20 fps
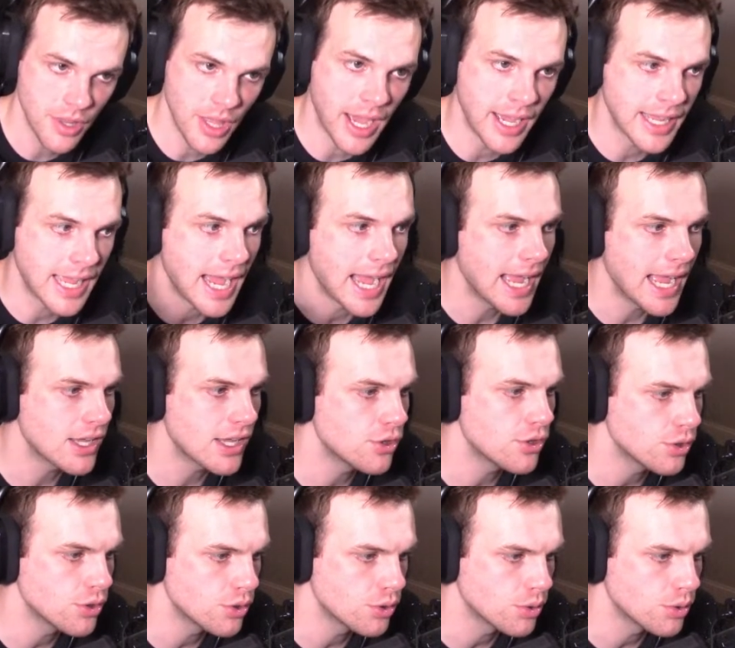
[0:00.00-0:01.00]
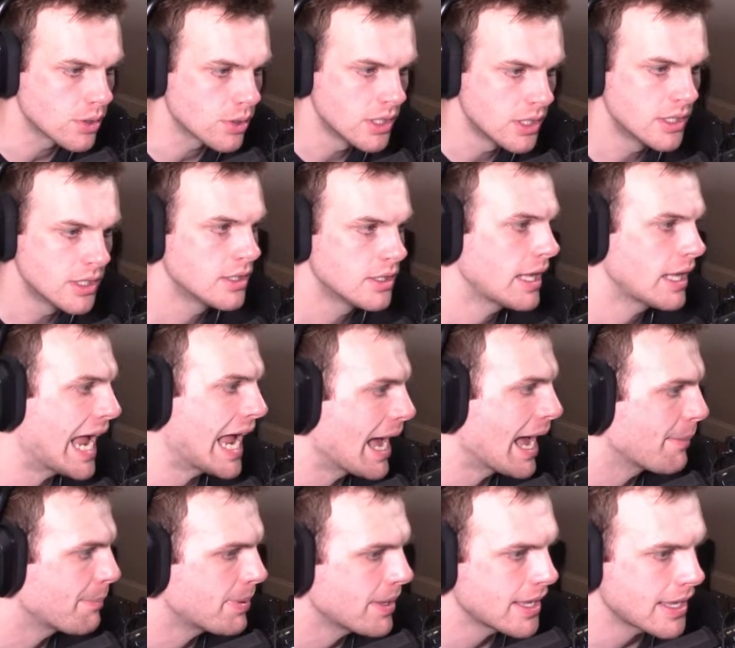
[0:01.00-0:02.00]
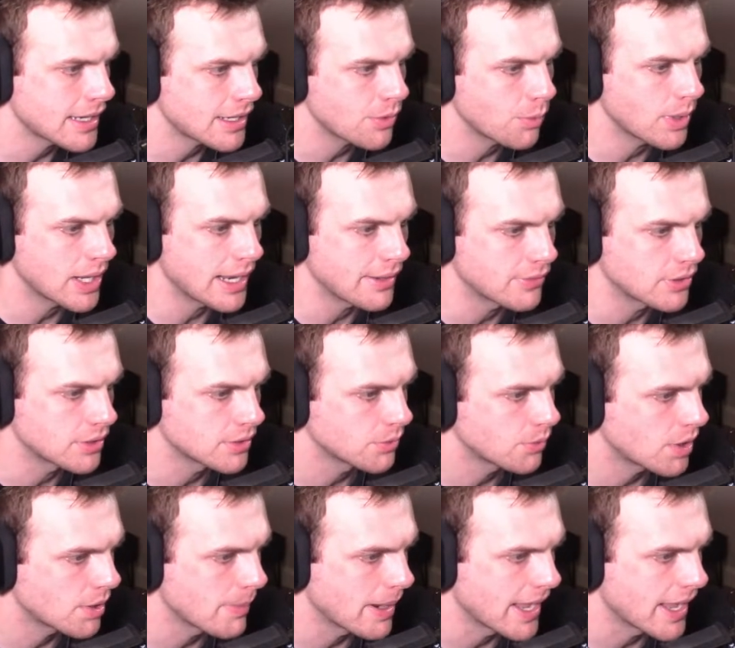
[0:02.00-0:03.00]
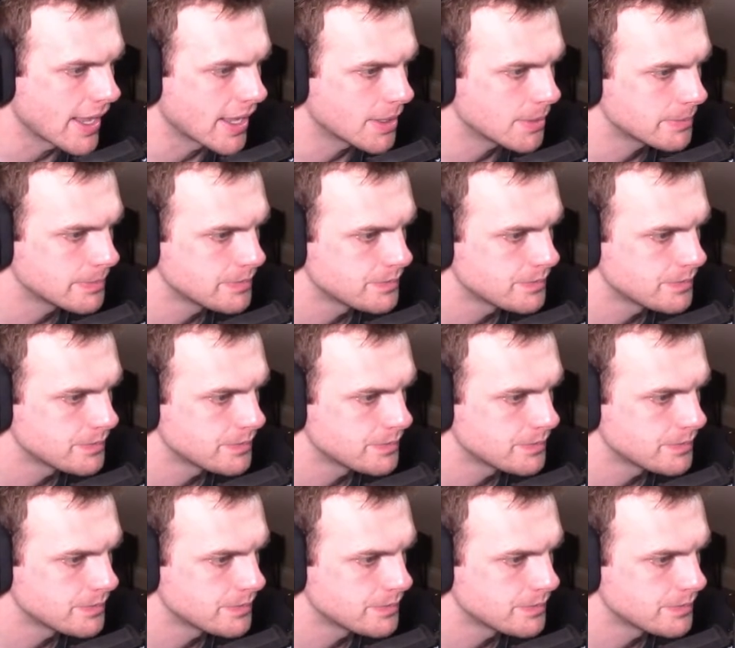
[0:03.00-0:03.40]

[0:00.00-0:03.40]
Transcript: A guy who at pick, whatever. Where am I at?